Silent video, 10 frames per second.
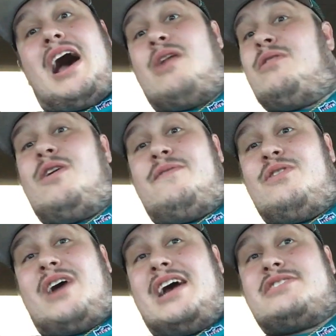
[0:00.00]
I don't know if
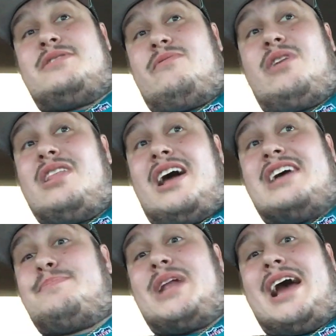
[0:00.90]
you guys
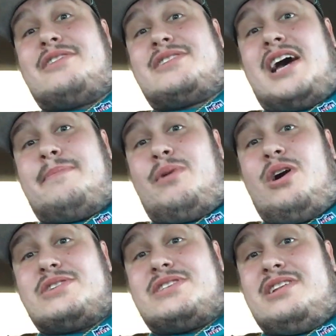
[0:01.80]
realize, but outside of
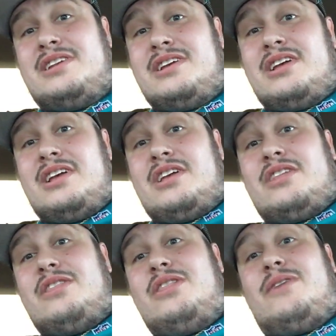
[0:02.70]
Boston,
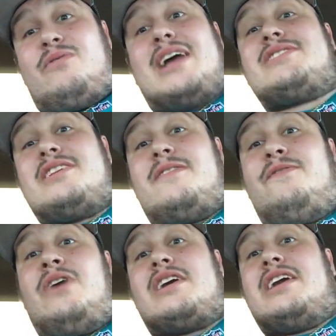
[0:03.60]
the rest of the
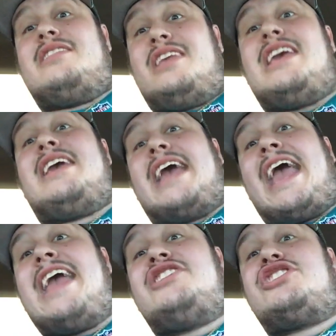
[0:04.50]
fucking league
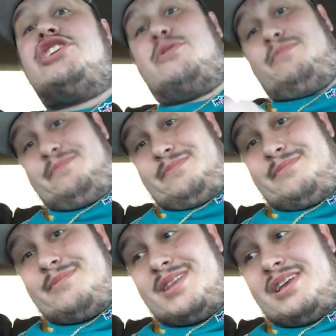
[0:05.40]
hates you.
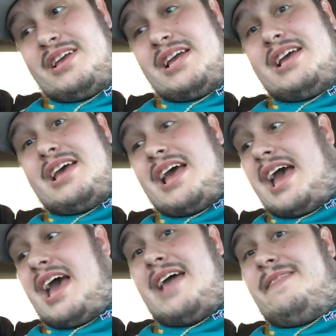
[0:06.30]

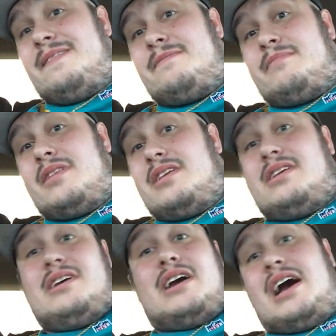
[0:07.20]
And
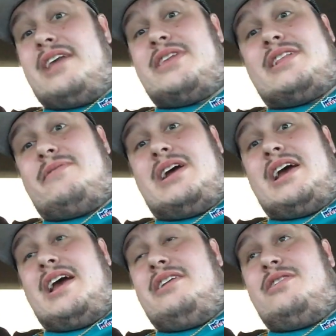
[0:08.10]
I think the
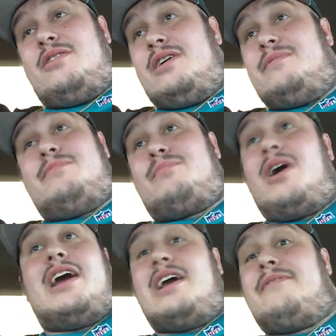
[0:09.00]
and you know what?
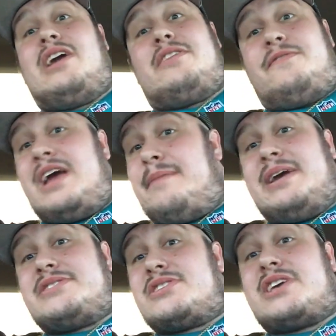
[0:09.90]
Probably every other fan
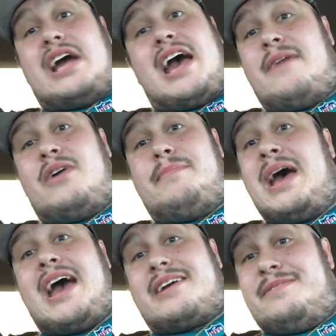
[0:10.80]
base is going to have our
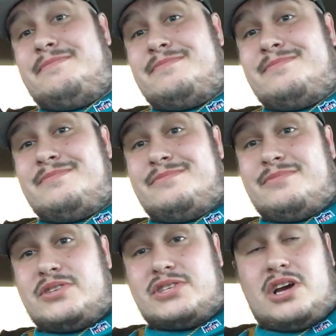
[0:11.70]
back.
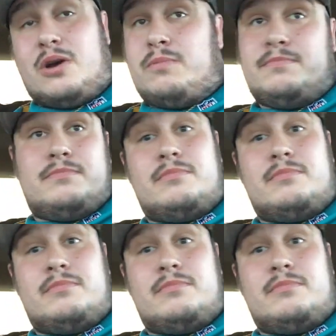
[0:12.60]
So